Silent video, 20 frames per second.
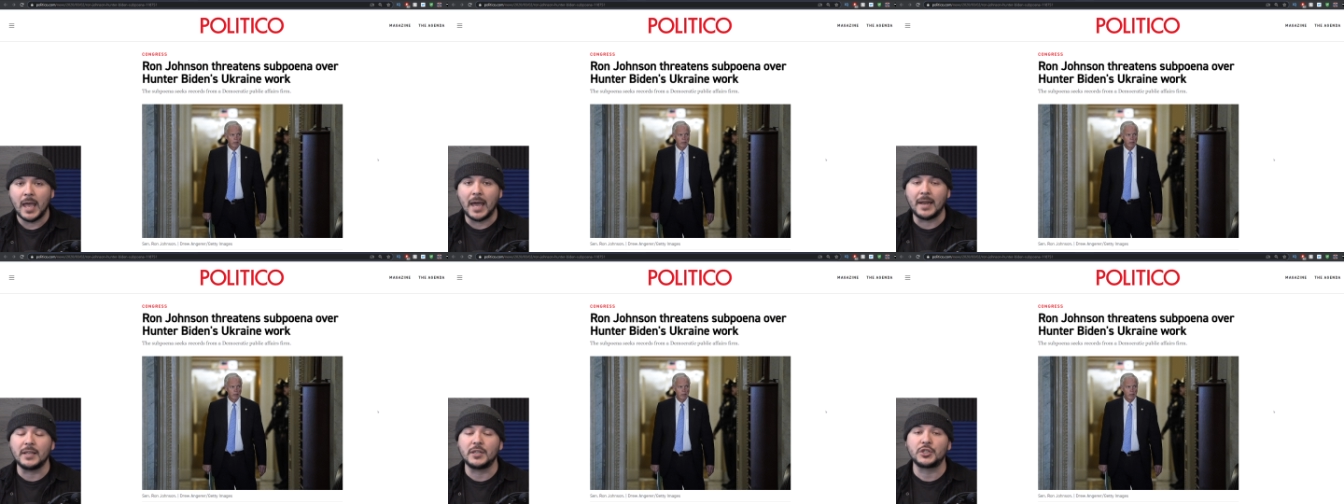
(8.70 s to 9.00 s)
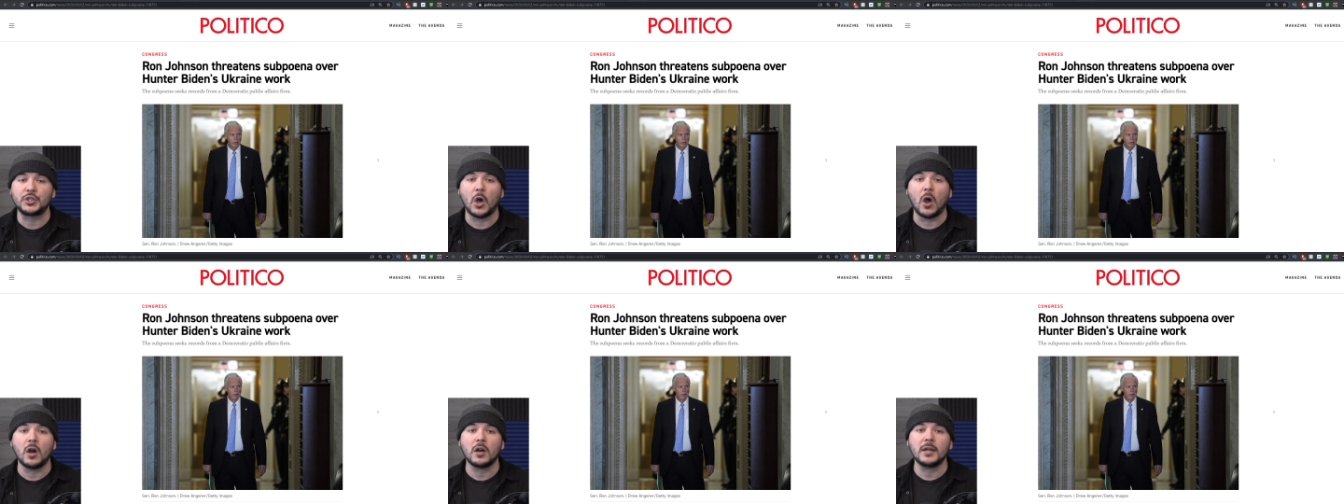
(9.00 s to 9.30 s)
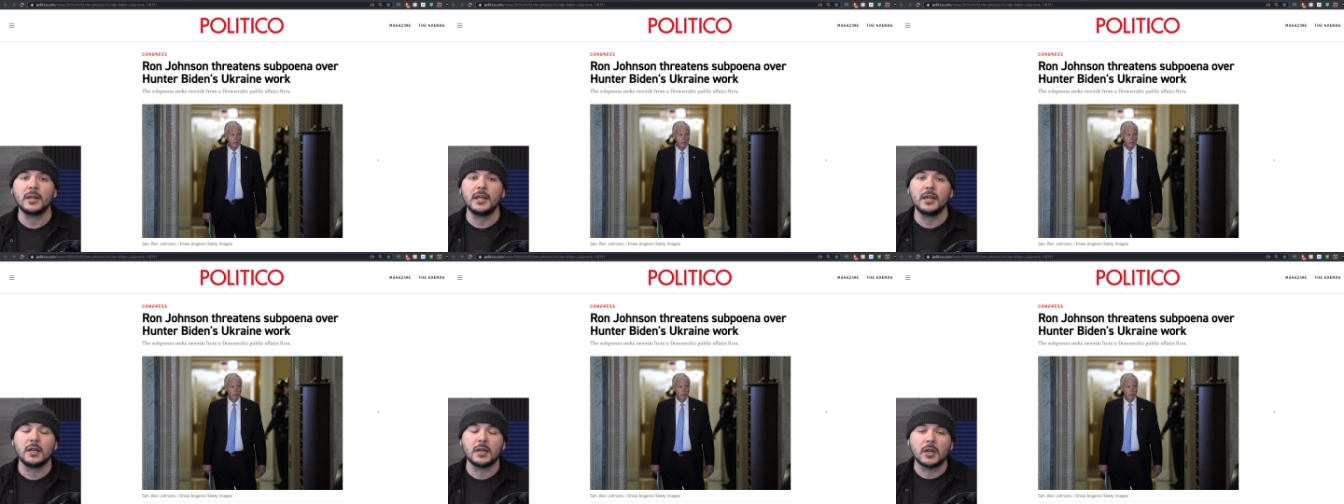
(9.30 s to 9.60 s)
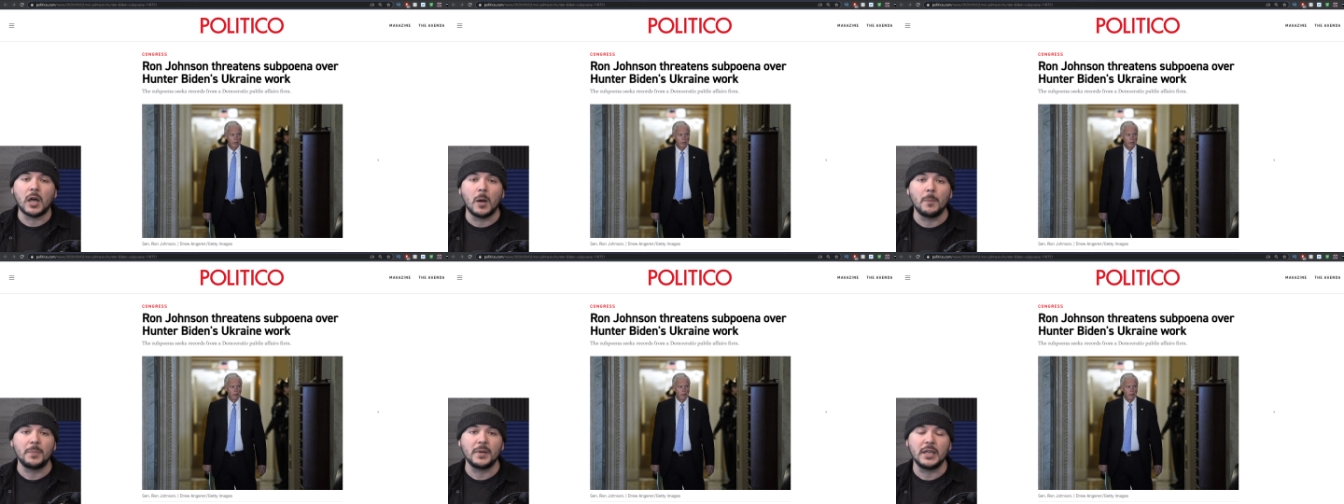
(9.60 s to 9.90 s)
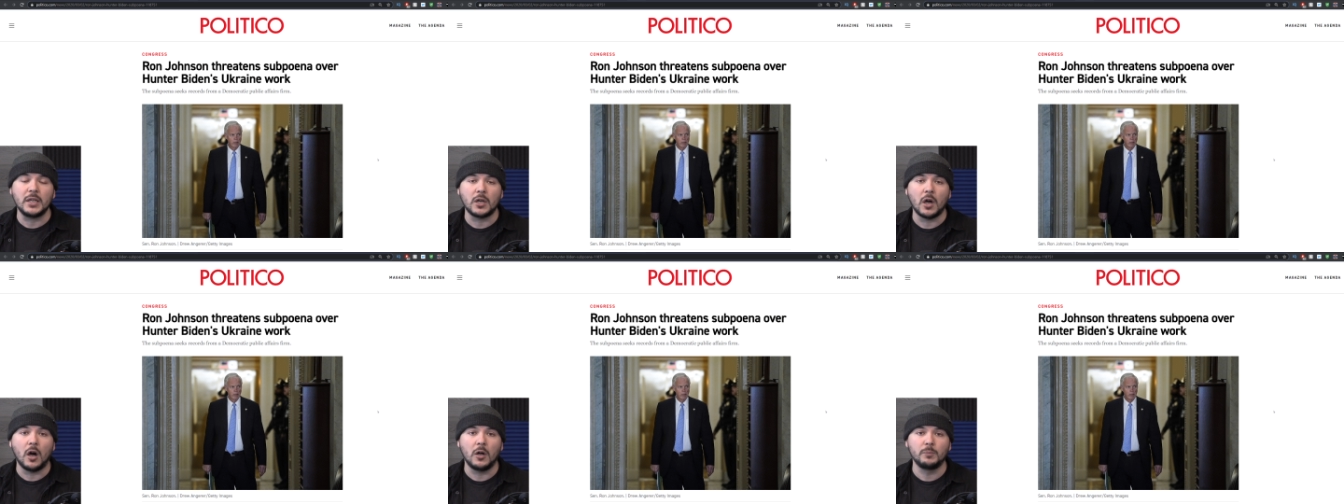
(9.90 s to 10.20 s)
and he's targeting a
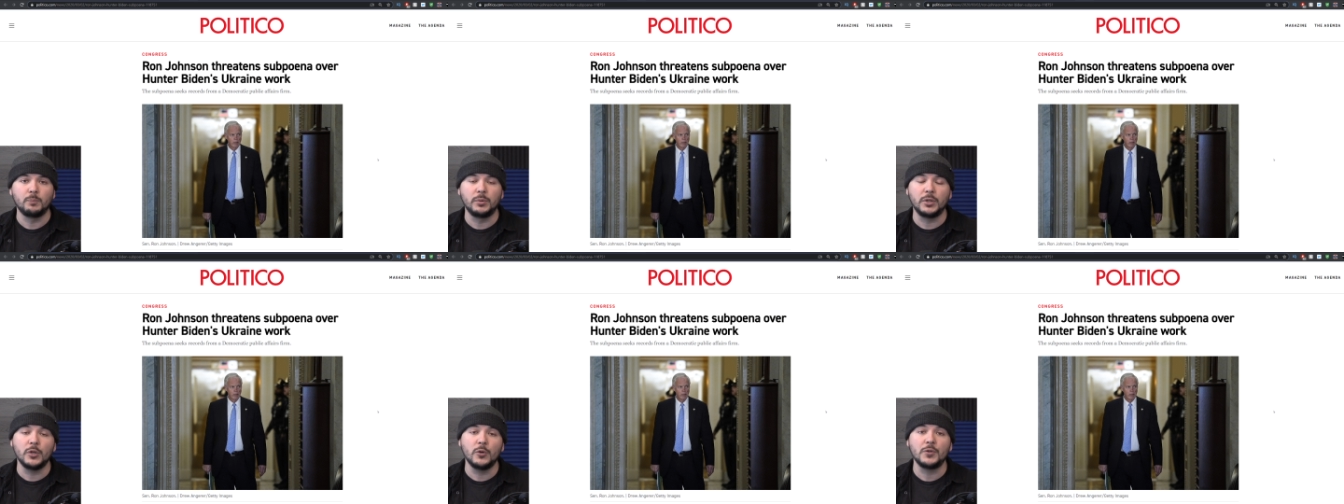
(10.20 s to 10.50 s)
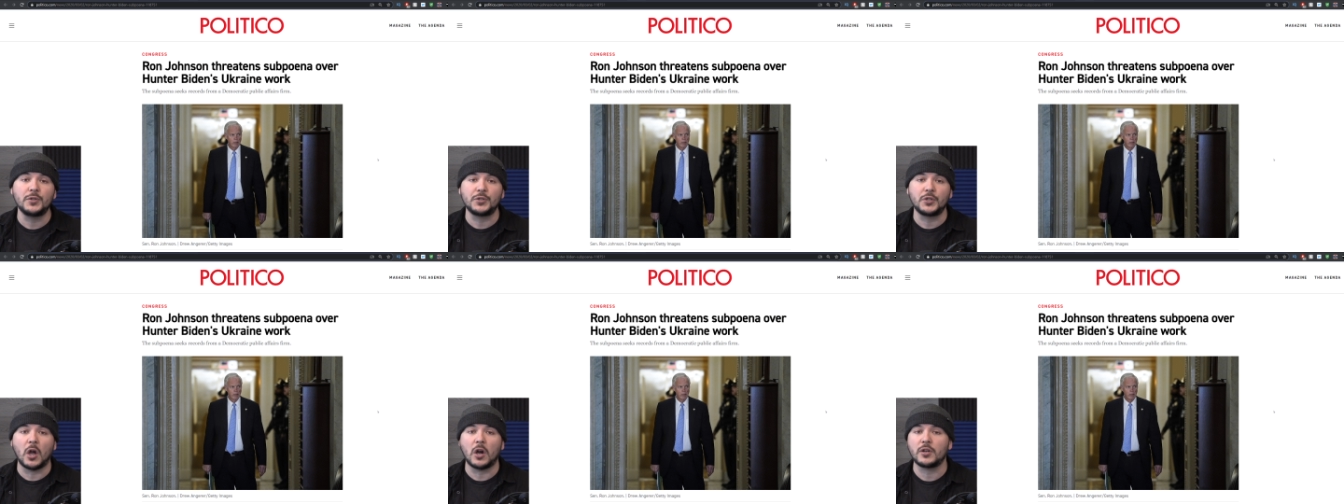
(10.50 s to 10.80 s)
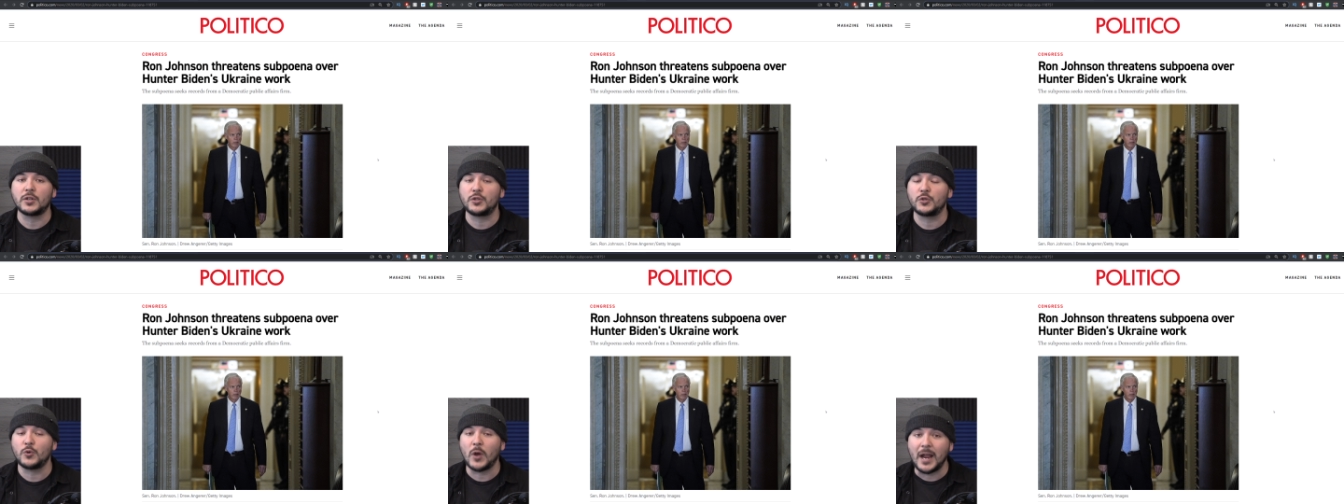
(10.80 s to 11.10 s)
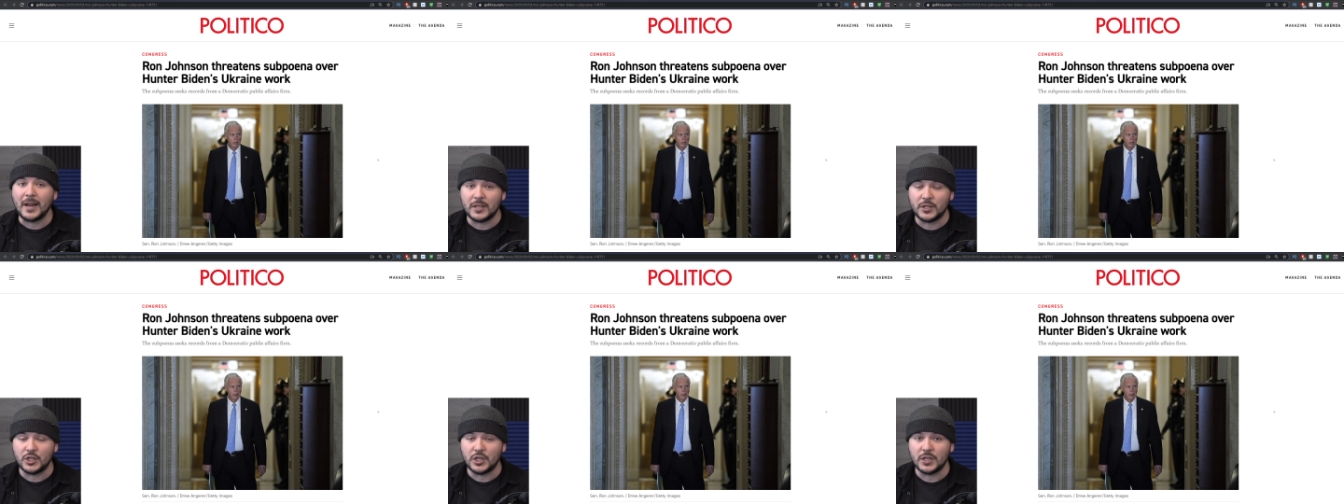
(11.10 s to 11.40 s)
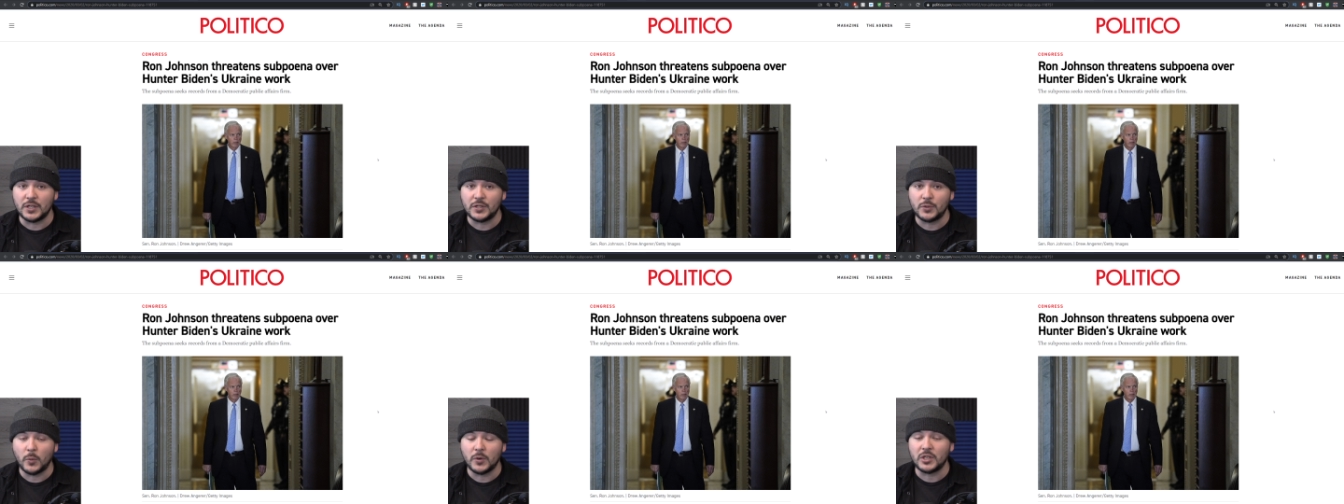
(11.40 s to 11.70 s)
company called Blue Star
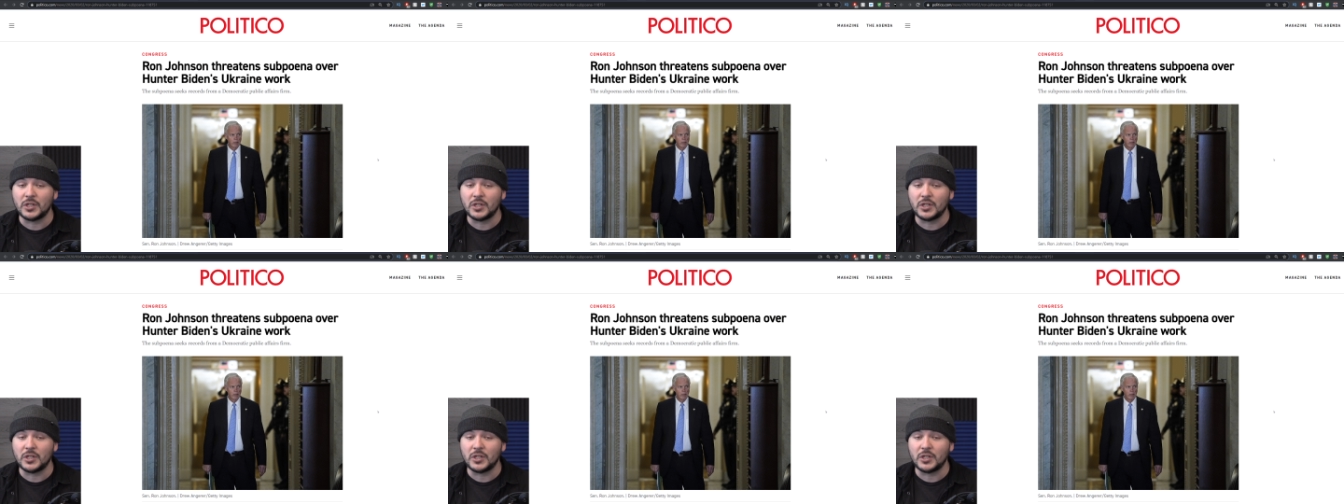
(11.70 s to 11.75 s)
Strategies,